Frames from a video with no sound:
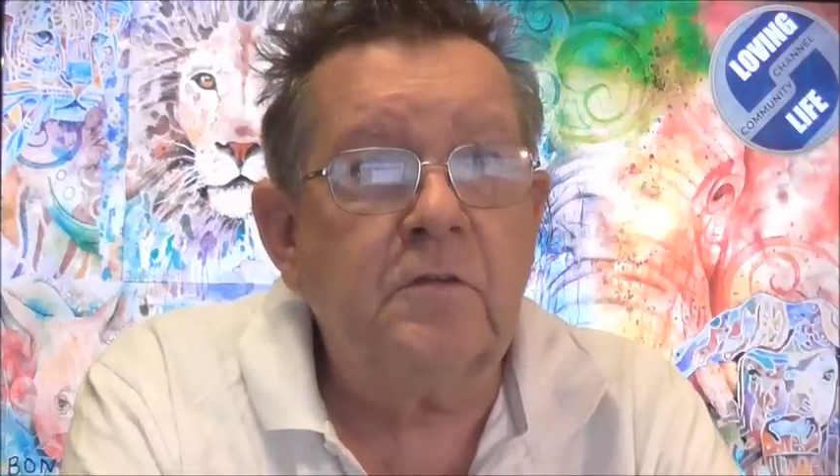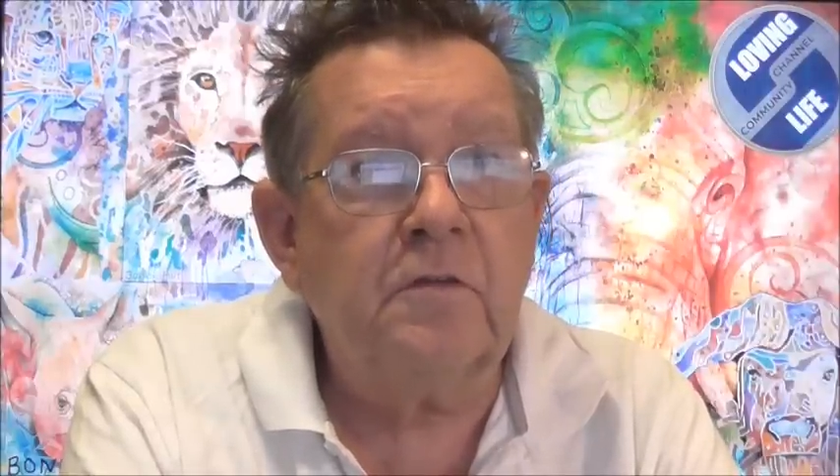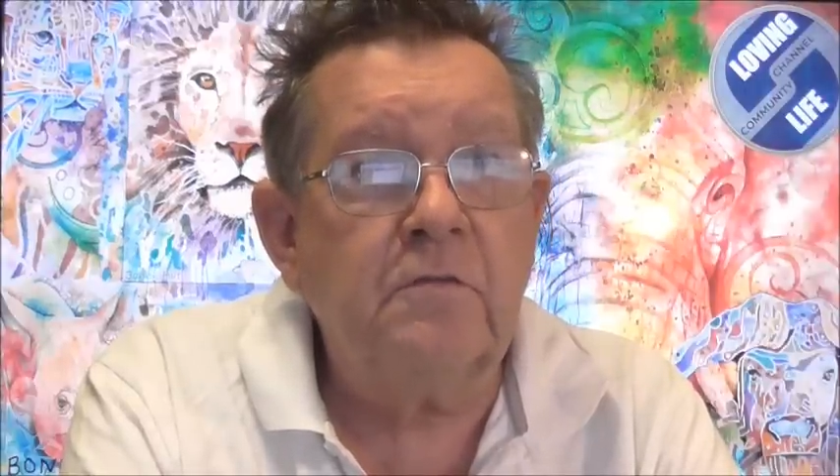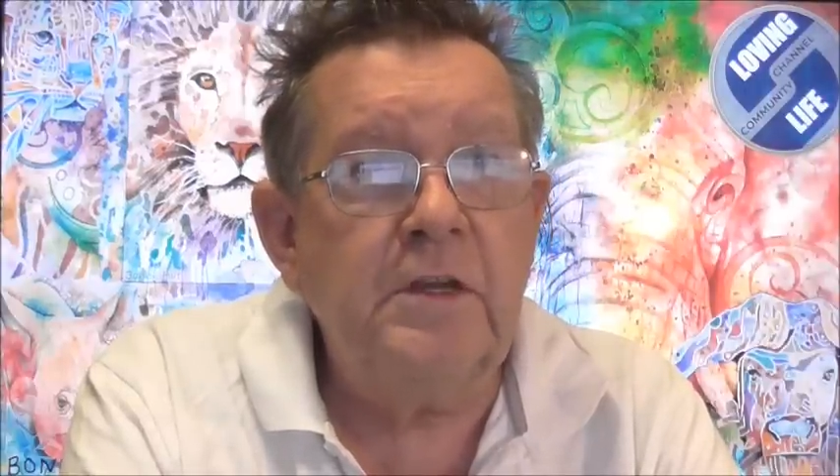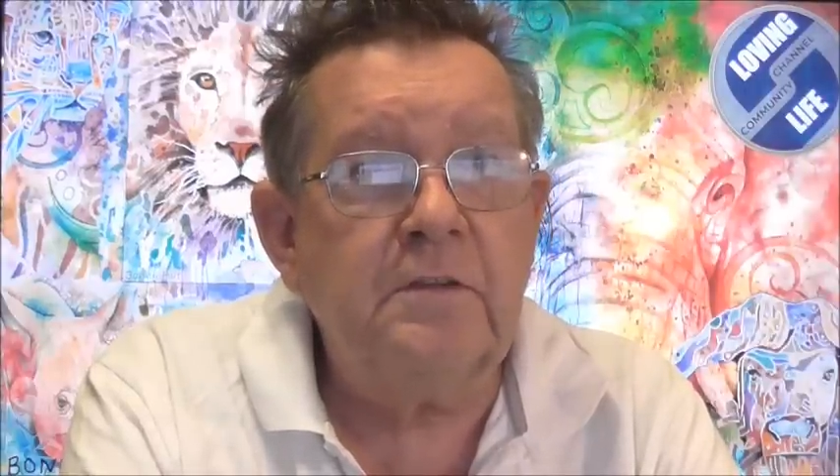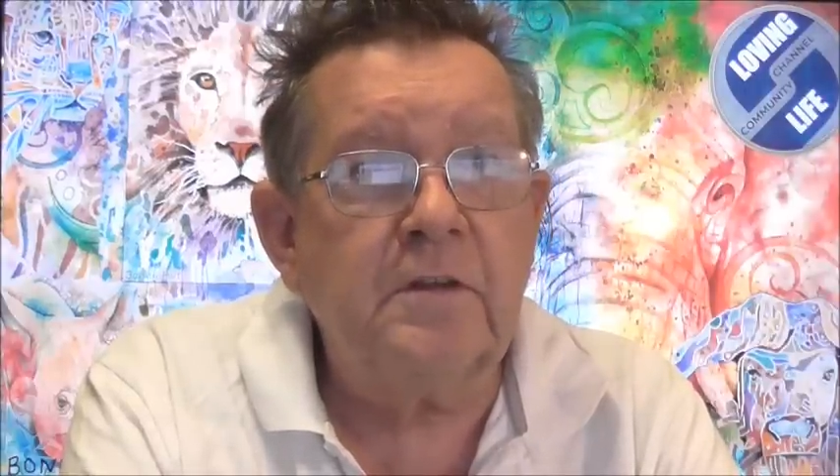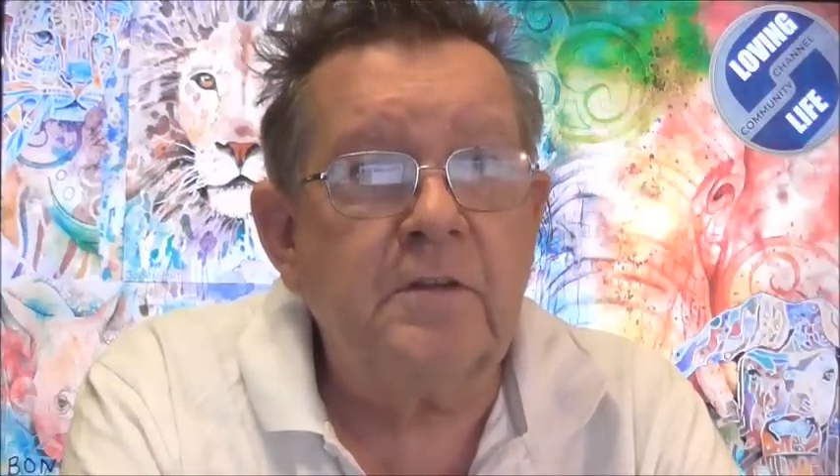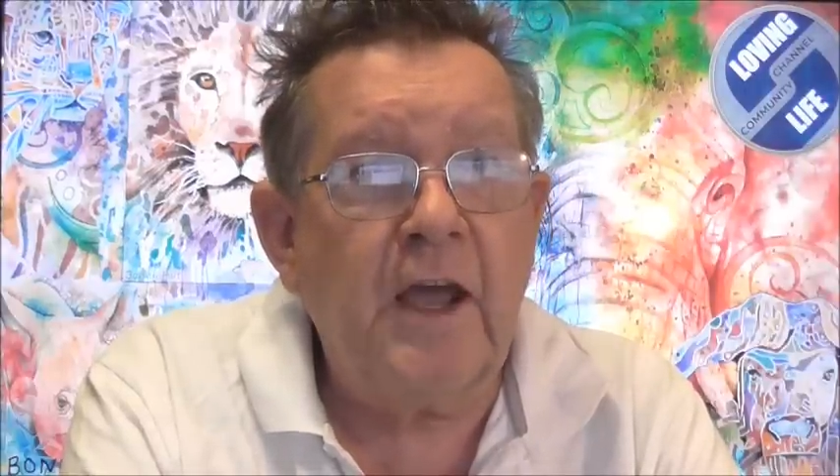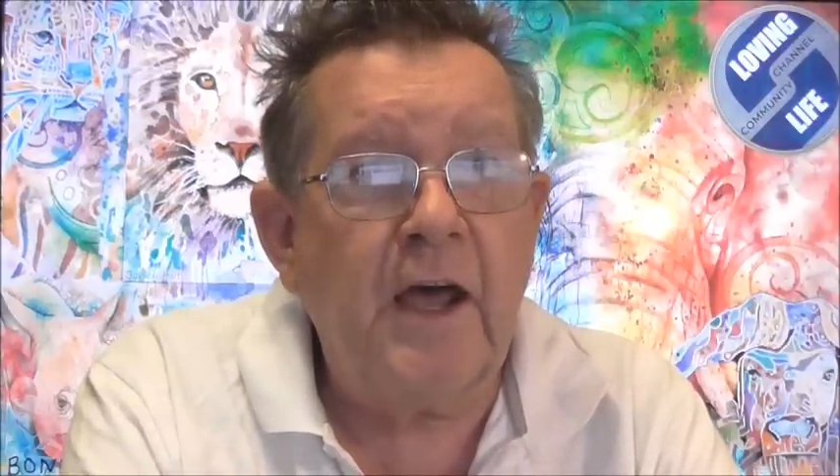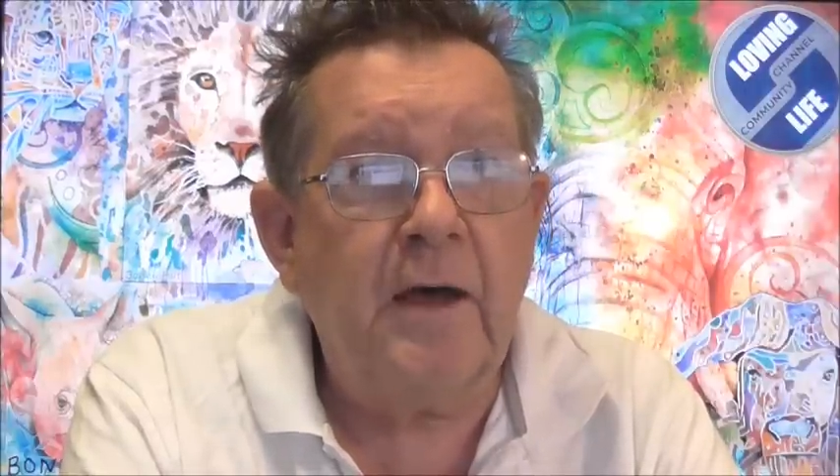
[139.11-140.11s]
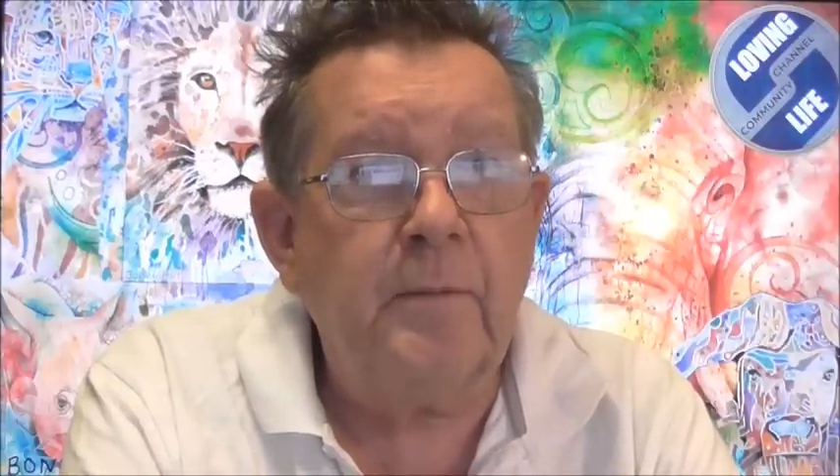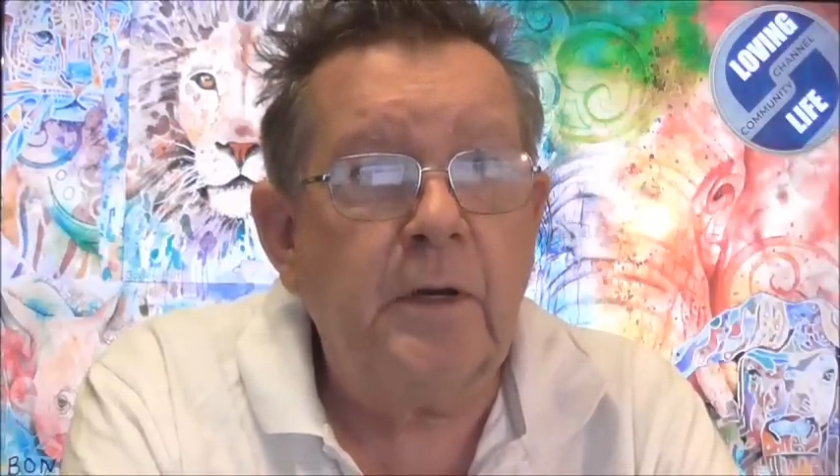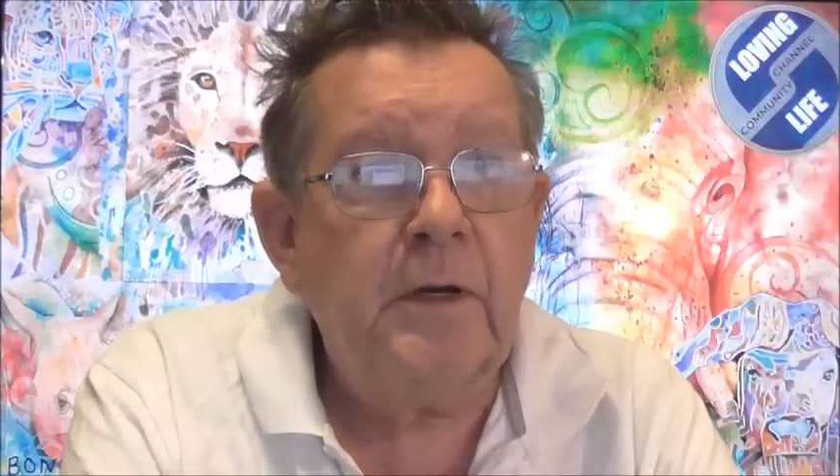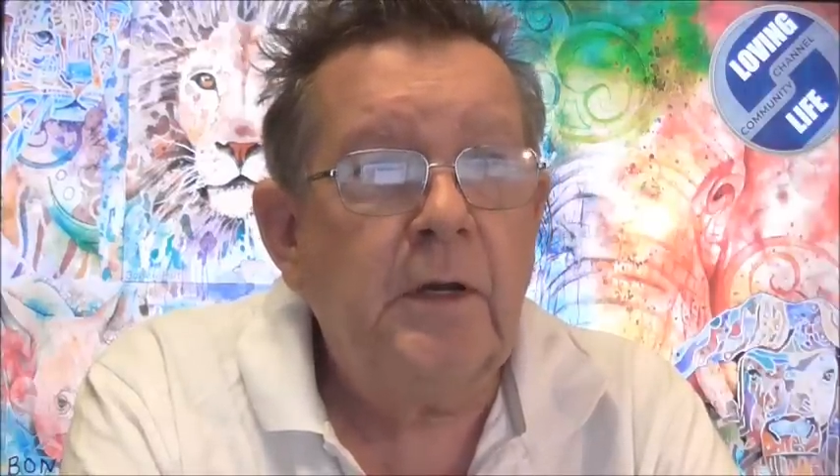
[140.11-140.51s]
Theresa Tam,